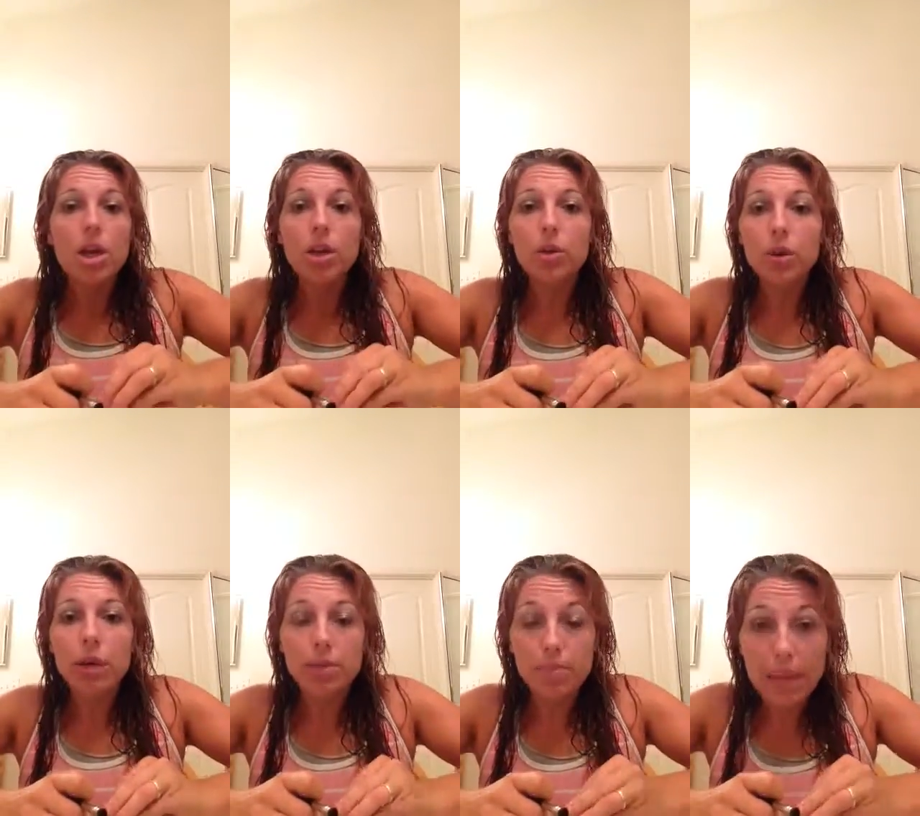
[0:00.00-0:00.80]
you
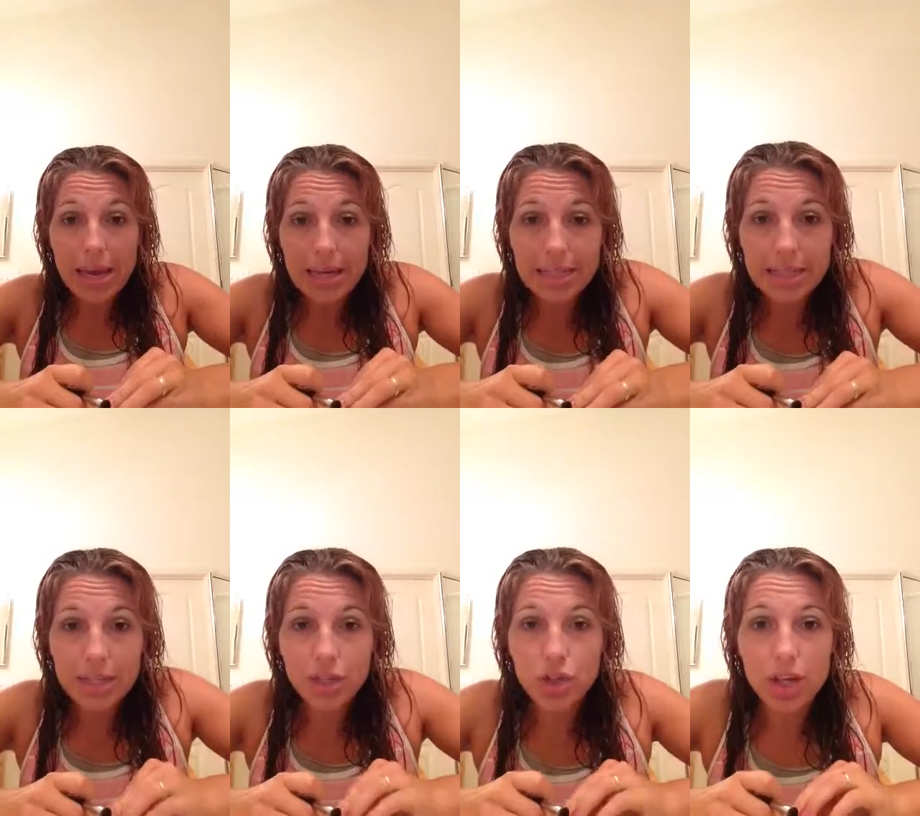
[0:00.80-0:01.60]
can blend
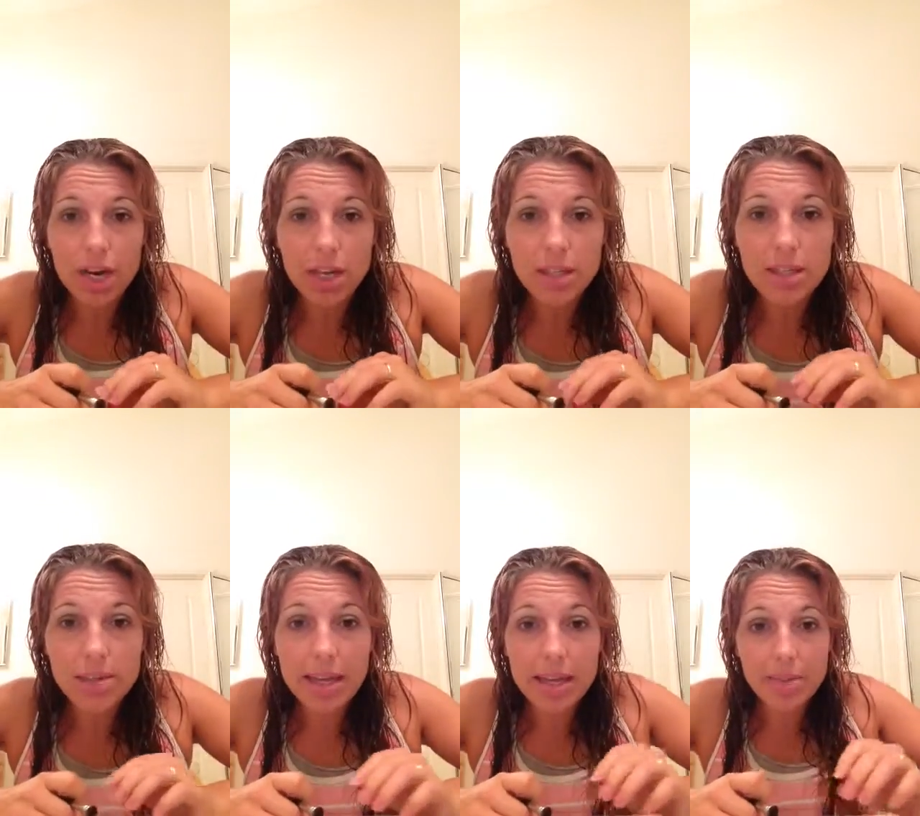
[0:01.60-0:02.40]
these shades to
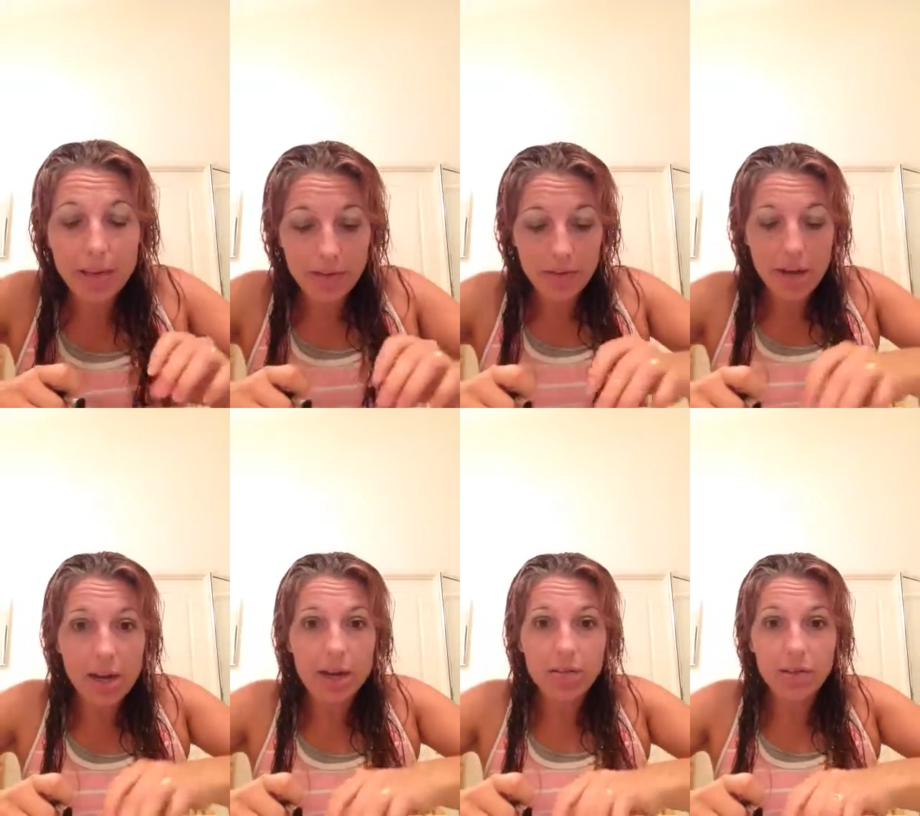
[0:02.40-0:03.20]
make them even
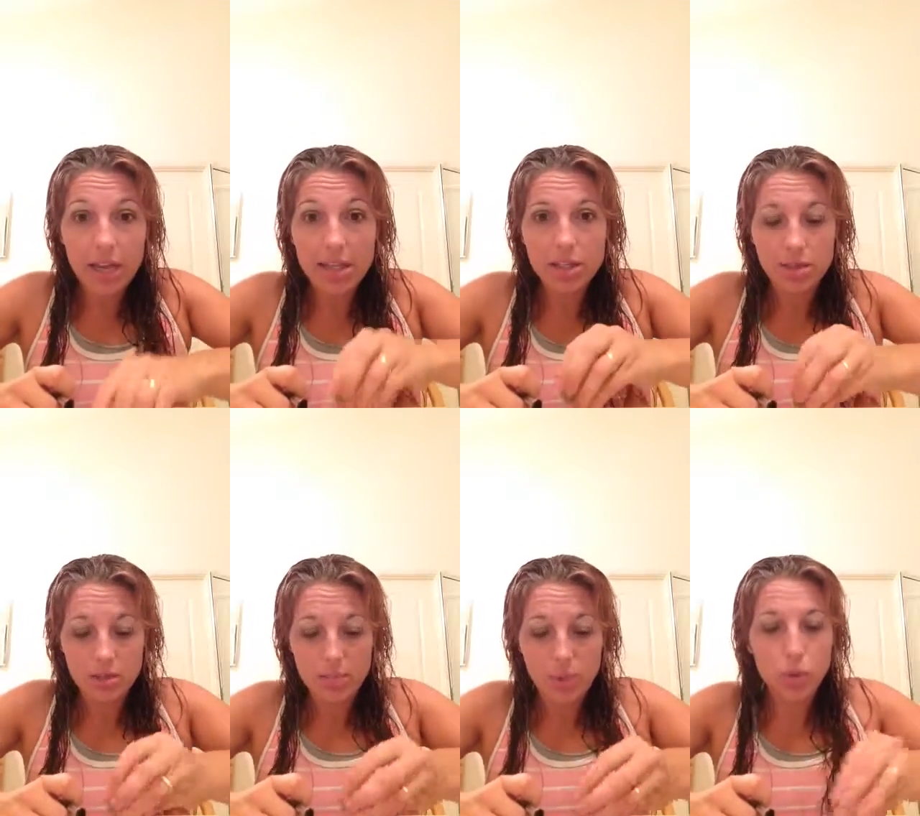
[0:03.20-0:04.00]
kind of
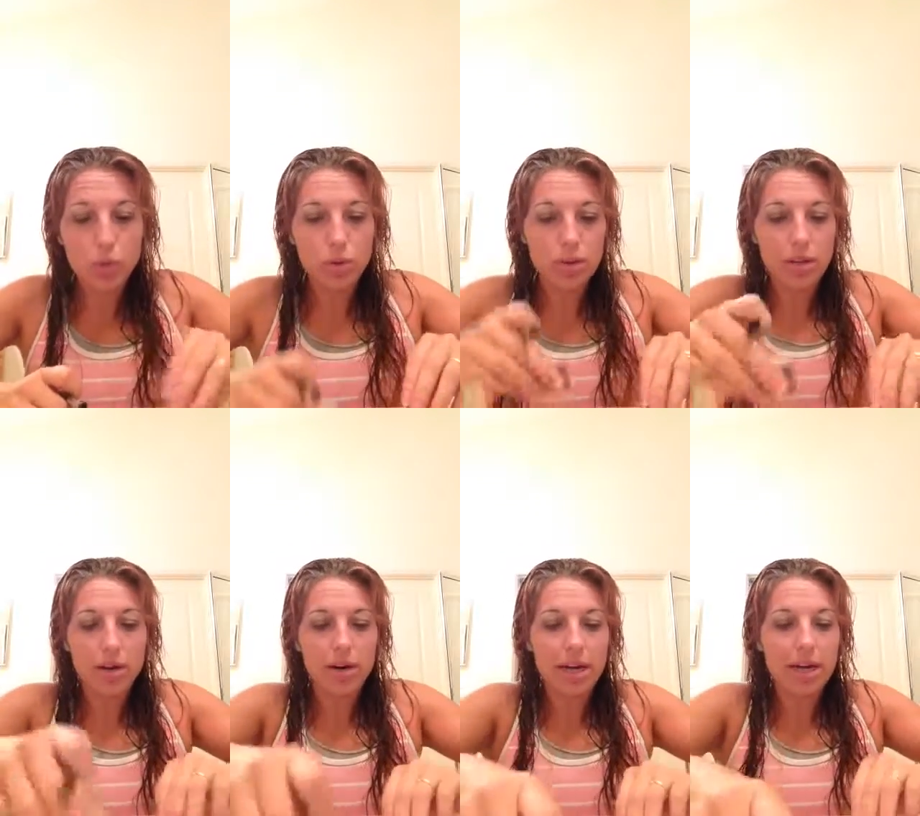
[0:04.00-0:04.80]
less bold,
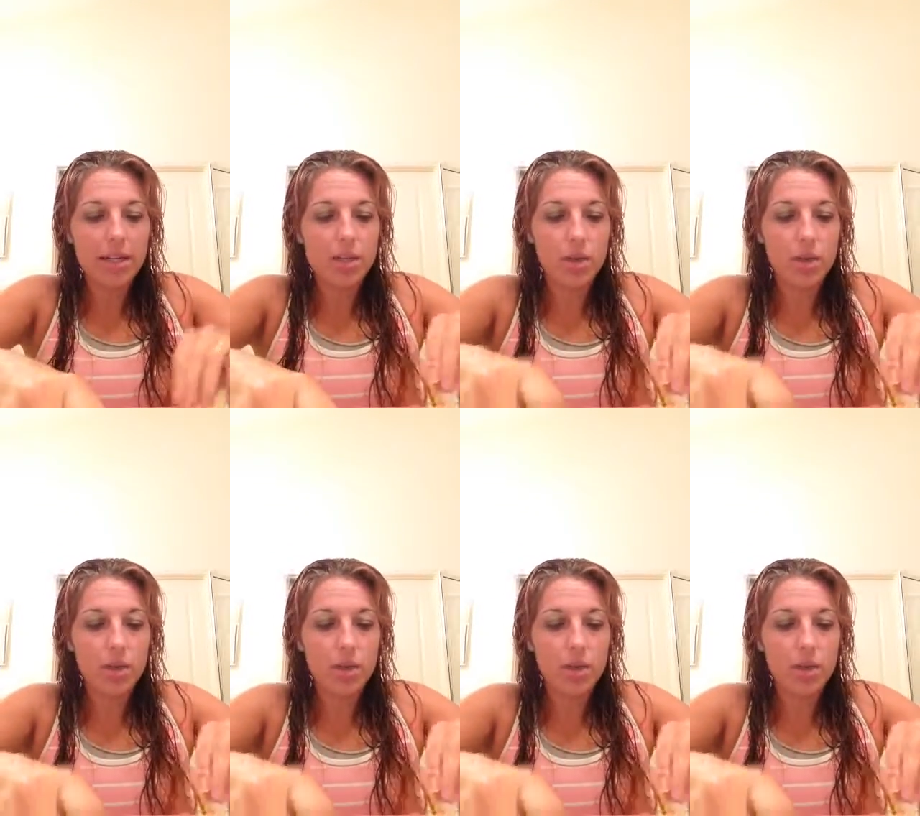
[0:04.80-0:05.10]
all right?